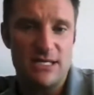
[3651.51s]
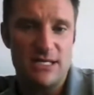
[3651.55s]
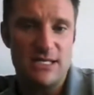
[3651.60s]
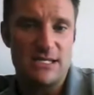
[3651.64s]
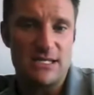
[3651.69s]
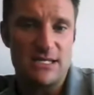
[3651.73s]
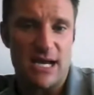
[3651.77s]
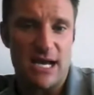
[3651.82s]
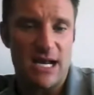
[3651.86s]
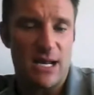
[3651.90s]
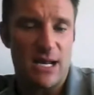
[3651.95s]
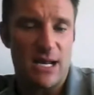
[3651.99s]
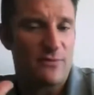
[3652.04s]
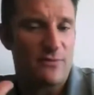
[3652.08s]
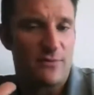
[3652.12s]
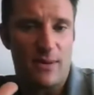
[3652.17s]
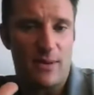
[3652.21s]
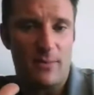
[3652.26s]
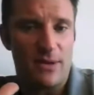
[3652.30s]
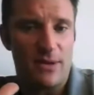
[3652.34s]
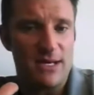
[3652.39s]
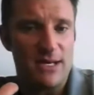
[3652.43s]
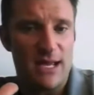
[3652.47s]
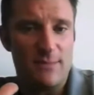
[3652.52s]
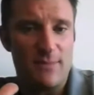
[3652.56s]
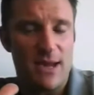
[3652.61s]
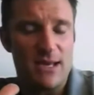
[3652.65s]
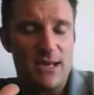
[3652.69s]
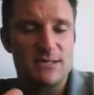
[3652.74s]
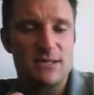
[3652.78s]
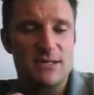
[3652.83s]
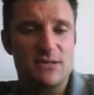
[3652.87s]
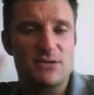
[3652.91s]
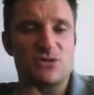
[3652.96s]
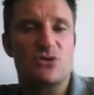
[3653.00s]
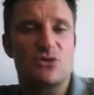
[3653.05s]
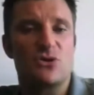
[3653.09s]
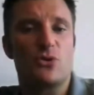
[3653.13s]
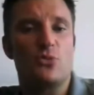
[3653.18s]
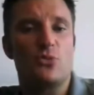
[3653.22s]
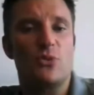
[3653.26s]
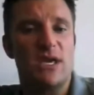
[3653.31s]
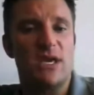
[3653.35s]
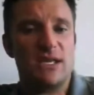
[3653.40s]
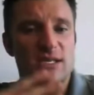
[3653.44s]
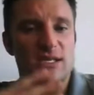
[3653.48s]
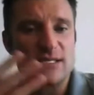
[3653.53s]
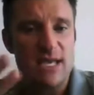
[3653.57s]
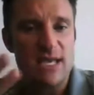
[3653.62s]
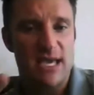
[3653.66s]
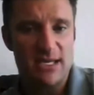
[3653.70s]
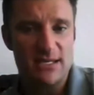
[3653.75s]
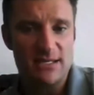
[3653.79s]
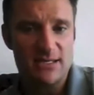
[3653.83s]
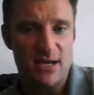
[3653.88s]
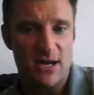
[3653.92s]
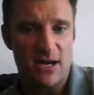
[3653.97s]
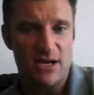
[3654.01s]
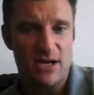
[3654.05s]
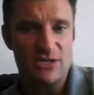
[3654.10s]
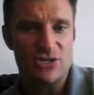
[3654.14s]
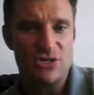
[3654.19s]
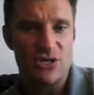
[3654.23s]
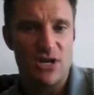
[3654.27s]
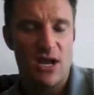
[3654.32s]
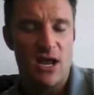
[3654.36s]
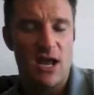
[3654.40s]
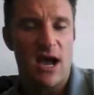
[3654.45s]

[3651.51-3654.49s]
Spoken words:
sign up for my Monday message so that we can stay in touch.